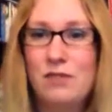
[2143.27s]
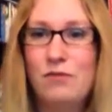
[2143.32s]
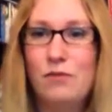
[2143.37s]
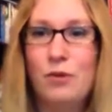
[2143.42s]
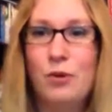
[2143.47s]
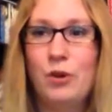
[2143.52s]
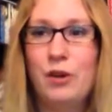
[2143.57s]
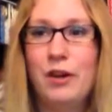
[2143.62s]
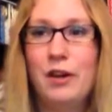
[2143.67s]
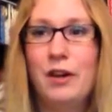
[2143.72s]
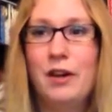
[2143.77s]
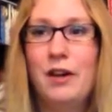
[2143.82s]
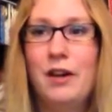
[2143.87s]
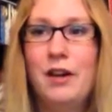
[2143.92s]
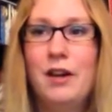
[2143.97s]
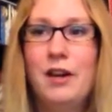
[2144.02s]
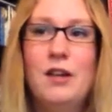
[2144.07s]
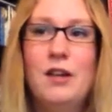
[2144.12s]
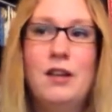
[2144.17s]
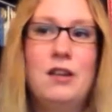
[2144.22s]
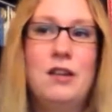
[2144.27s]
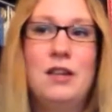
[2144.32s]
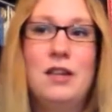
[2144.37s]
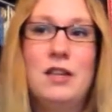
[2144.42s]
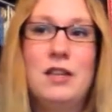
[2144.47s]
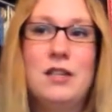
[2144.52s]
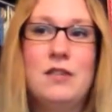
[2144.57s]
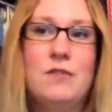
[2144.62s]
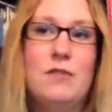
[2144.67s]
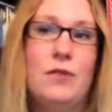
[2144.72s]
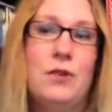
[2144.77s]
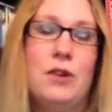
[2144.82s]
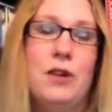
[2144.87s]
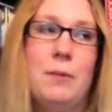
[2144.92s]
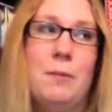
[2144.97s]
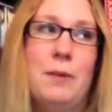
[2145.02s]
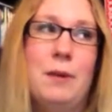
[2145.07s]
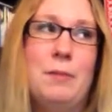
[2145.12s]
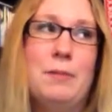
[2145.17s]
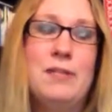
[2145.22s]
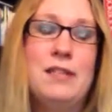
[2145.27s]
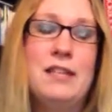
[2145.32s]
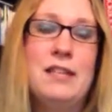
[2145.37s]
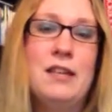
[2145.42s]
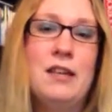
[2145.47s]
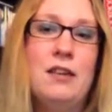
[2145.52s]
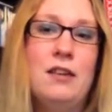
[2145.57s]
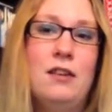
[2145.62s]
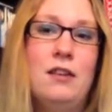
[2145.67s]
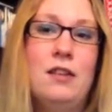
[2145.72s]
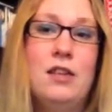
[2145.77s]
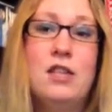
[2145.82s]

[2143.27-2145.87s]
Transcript: for the kids for babysitting.